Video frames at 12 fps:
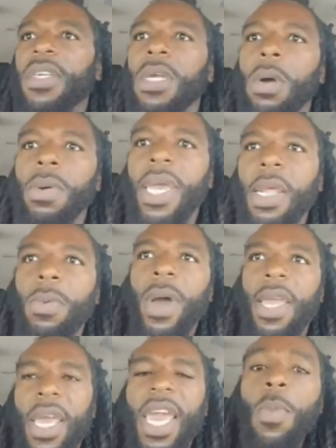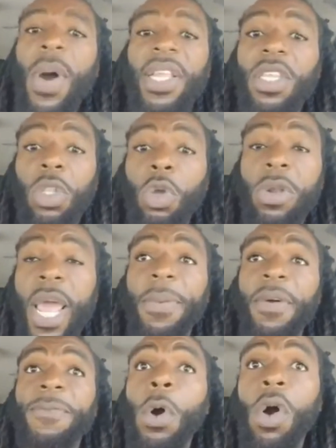So anyway, he wanted to do that
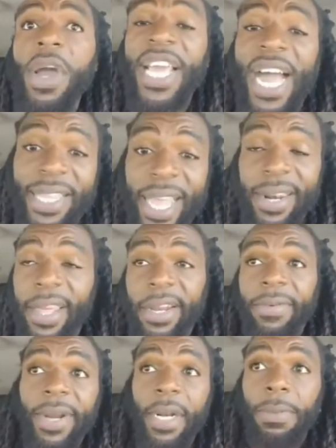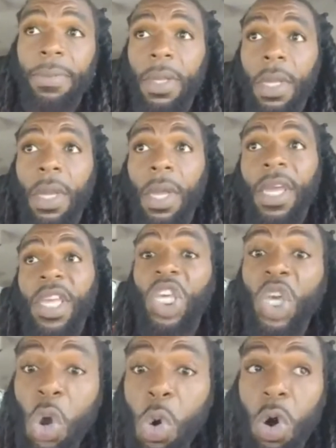before he got that liquor in him.
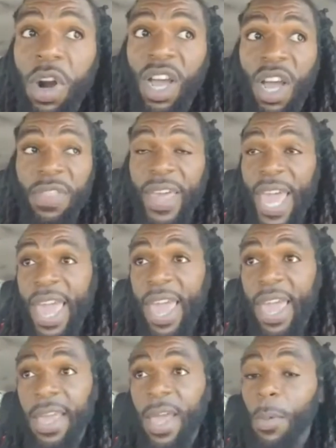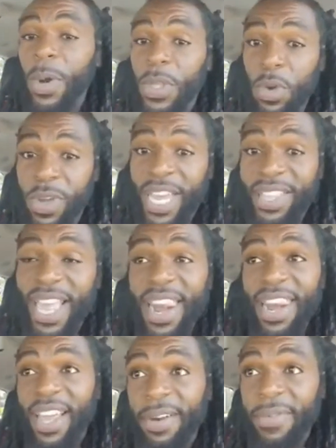You, on the other hand, when you get
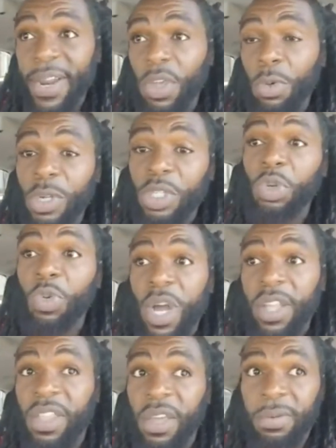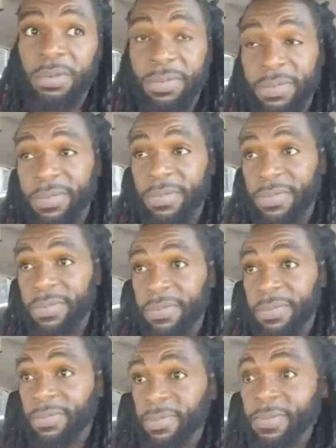that liquor in you, what you want to
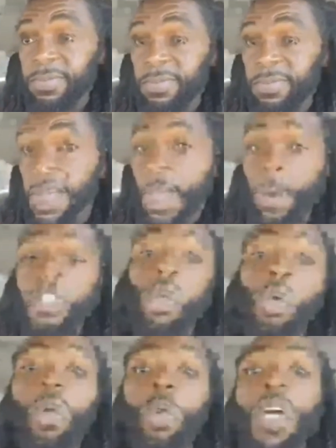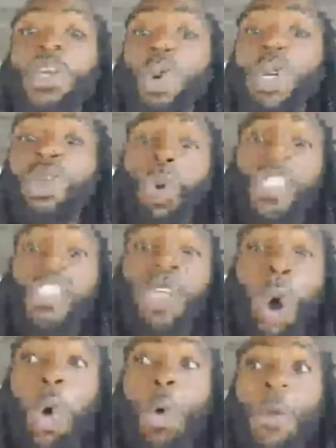do? What
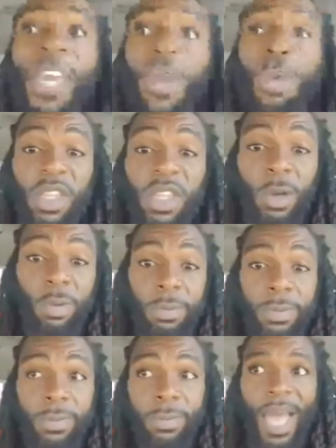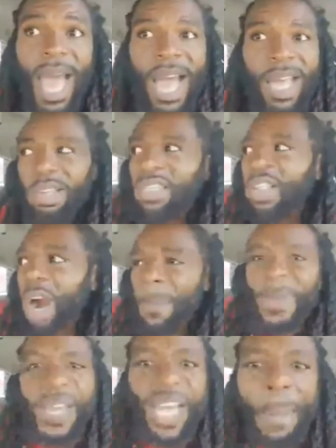do a soul be want to do? Huh? You
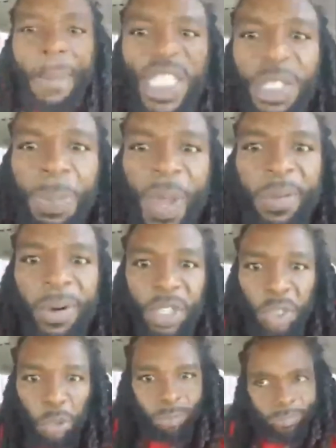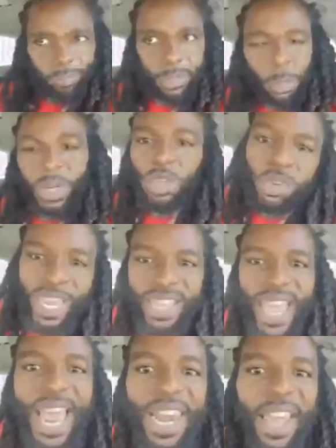start becoming spiritual when you
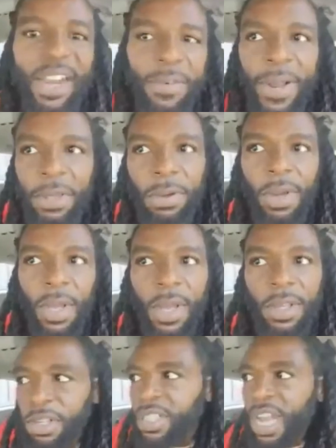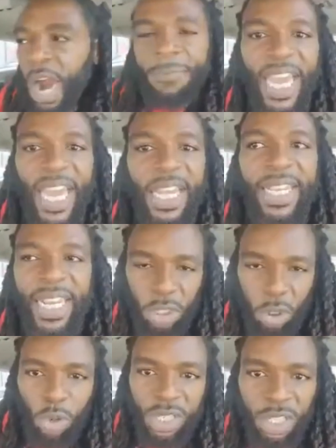get that liquor in you. You start getting
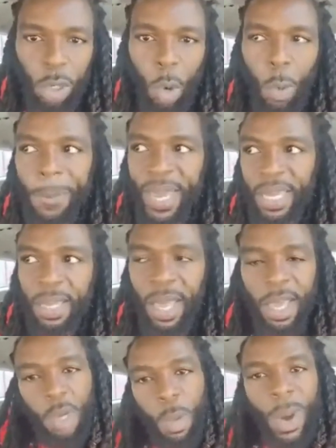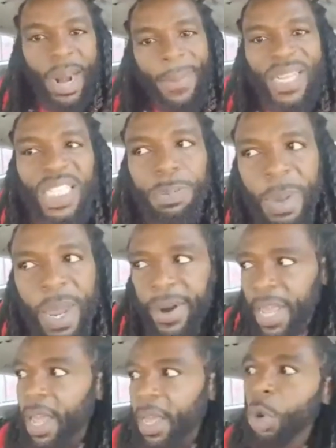that you a soul being. You want to be
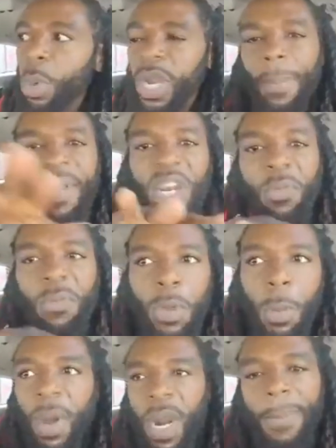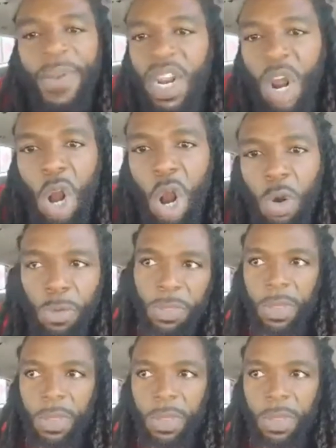spirit. You want to be the earth.